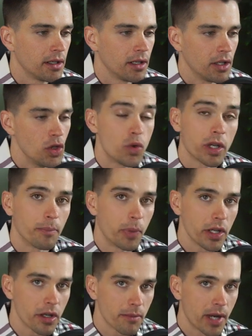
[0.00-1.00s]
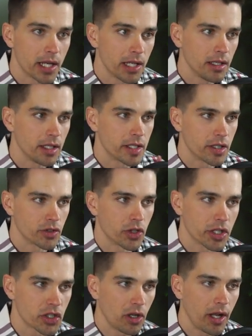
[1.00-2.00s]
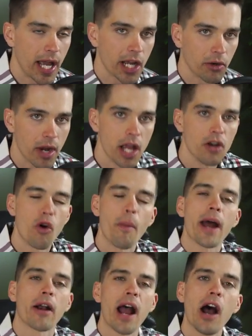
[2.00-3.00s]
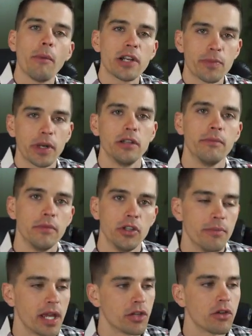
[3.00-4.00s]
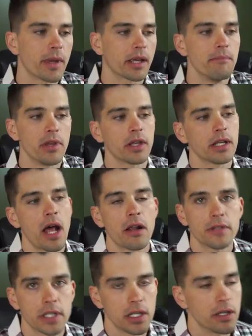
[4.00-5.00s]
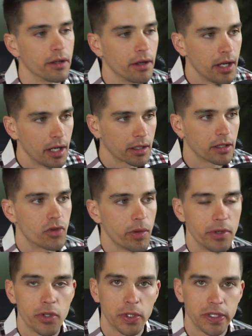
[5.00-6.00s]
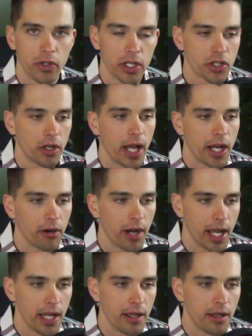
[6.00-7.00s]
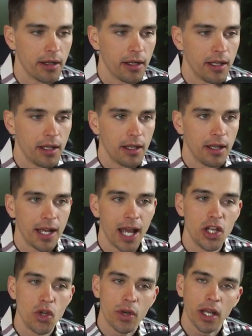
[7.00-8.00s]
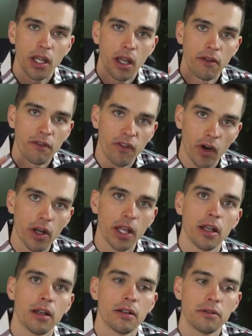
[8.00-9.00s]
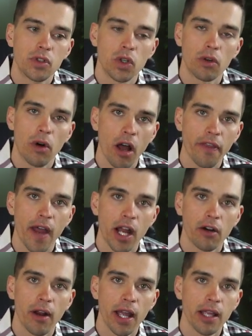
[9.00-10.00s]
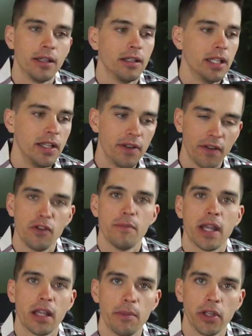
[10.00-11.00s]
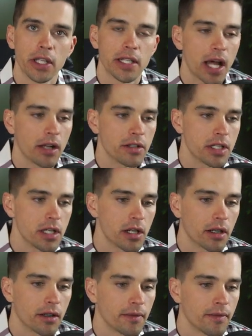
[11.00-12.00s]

You can put your money into your traditional IRA no matter how much money you make. You make $1 million a year, contribute to a traditional IRA, and you can convert it to a Roth IRA even if you make $1 million a year.